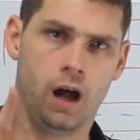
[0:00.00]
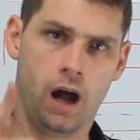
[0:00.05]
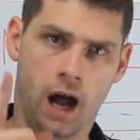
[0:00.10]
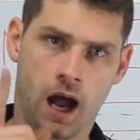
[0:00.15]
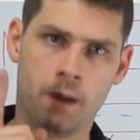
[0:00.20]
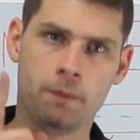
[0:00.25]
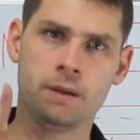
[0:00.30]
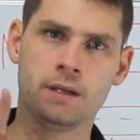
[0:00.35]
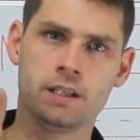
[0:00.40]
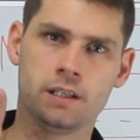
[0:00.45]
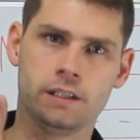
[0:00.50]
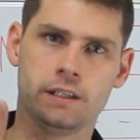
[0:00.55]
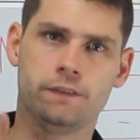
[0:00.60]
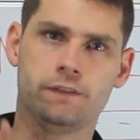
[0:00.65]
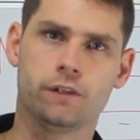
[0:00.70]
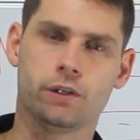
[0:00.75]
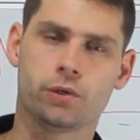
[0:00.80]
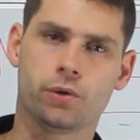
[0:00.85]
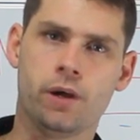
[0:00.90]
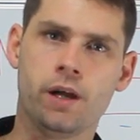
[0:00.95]
I'm underneath
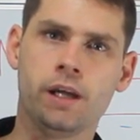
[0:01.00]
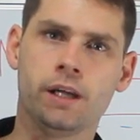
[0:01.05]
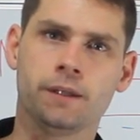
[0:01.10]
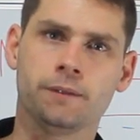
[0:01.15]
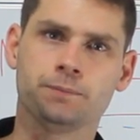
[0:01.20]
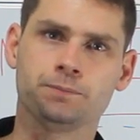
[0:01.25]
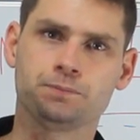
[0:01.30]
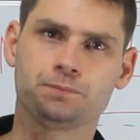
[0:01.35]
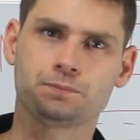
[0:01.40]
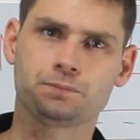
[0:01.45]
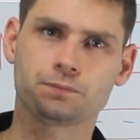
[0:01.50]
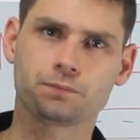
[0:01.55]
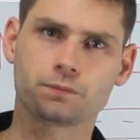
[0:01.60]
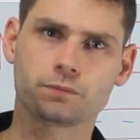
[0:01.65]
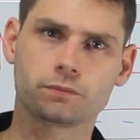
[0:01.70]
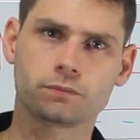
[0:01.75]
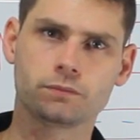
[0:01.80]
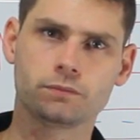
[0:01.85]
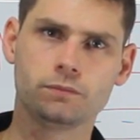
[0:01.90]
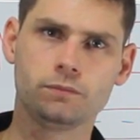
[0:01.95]
the crane,
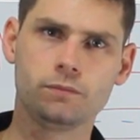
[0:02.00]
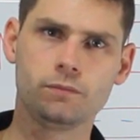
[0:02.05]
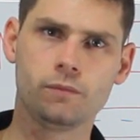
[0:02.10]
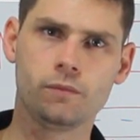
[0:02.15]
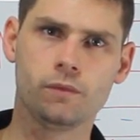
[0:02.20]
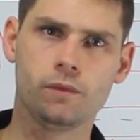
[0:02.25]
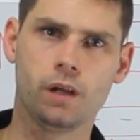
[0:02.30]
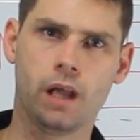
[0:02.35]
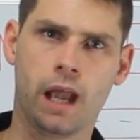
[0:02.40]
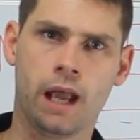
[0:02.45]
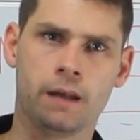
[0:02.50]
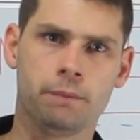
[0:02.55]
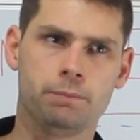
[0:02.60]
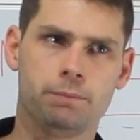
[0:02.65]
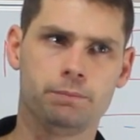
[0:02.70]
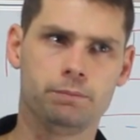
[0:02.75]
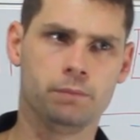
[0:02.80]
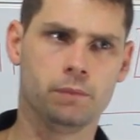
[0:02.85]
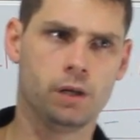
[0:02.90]
and